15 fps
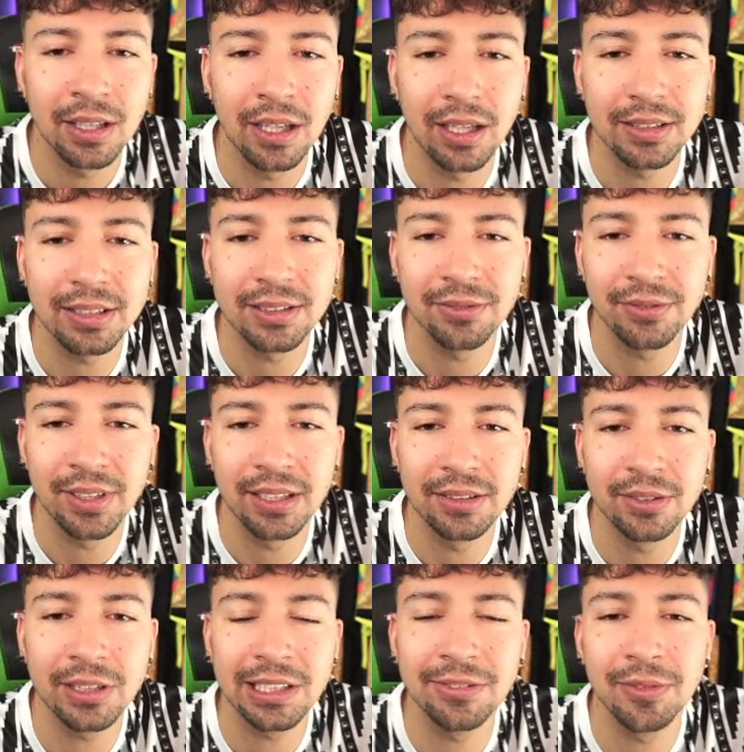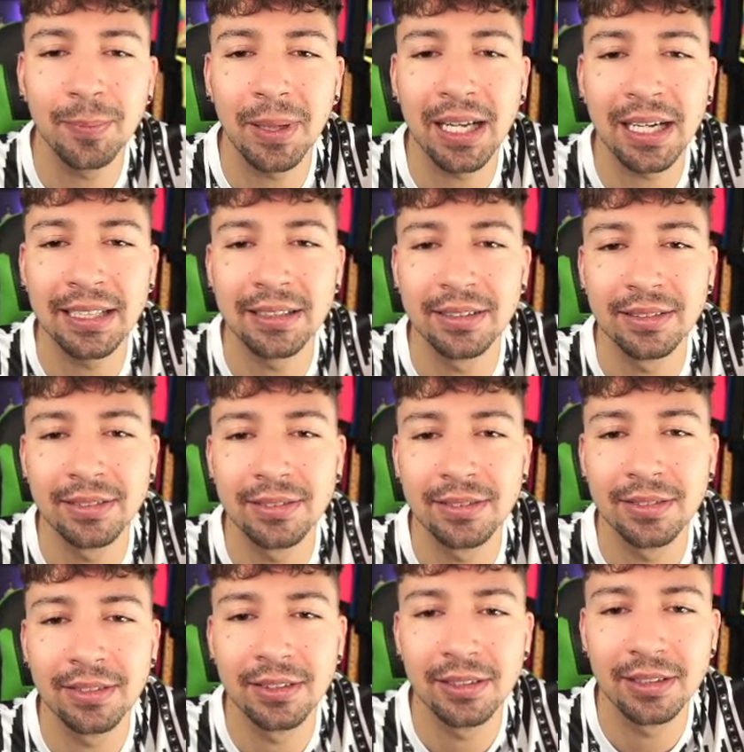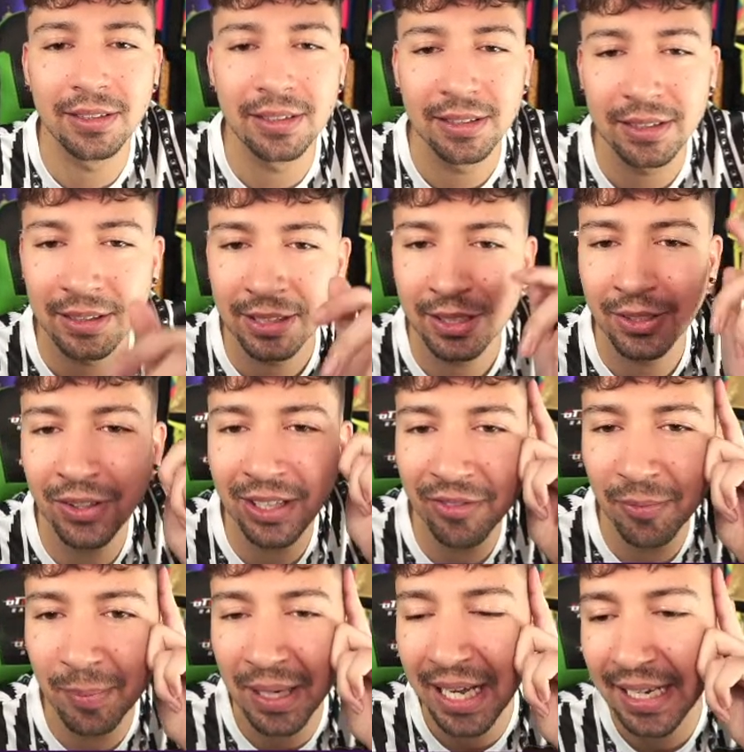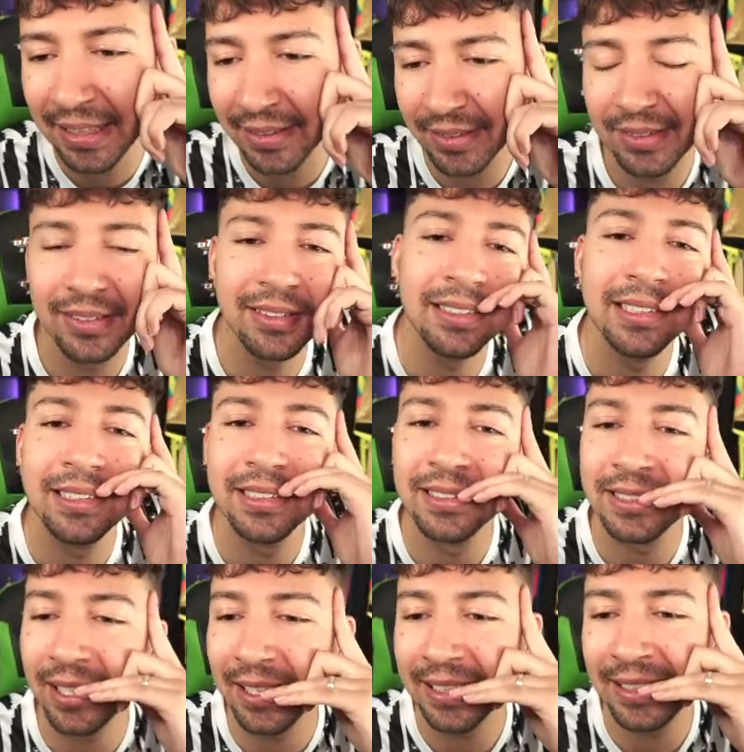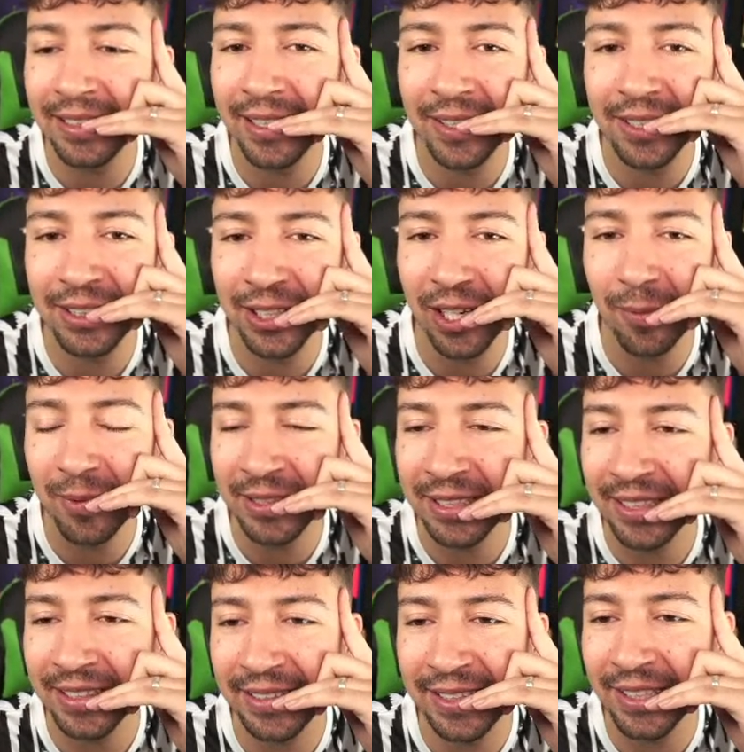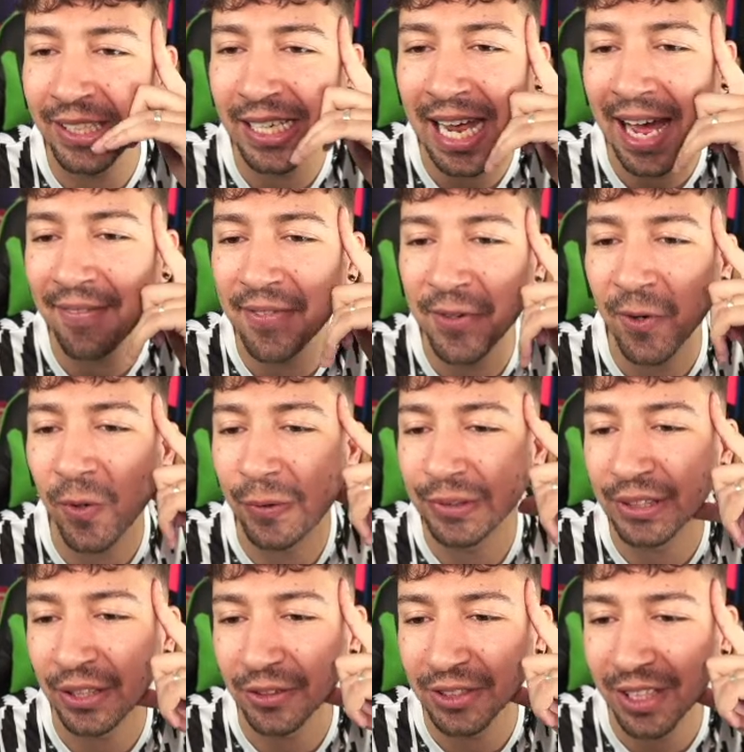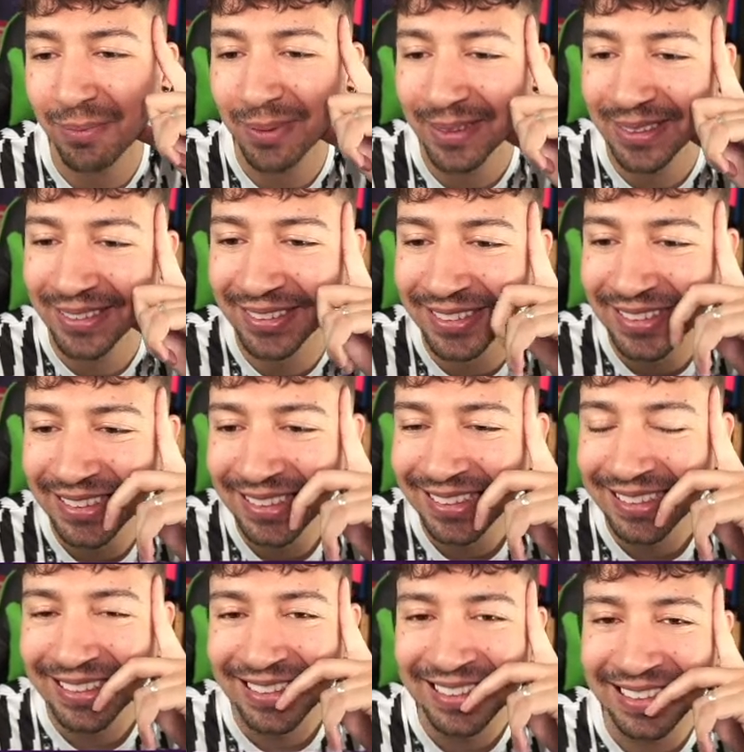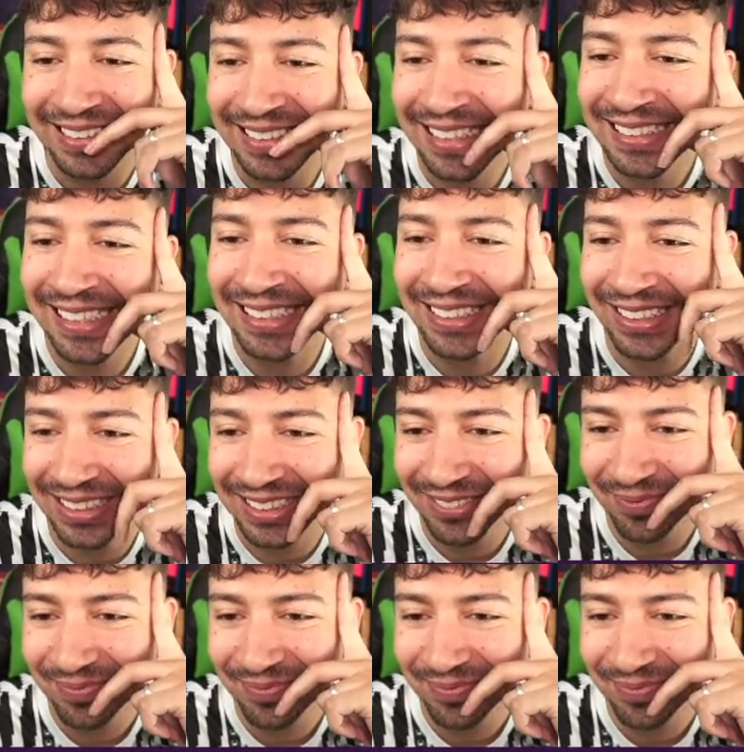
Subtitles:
It doesn't fit. Not even playing. Not even playing. So you can go on the top and you can have your auto sub because he's injured.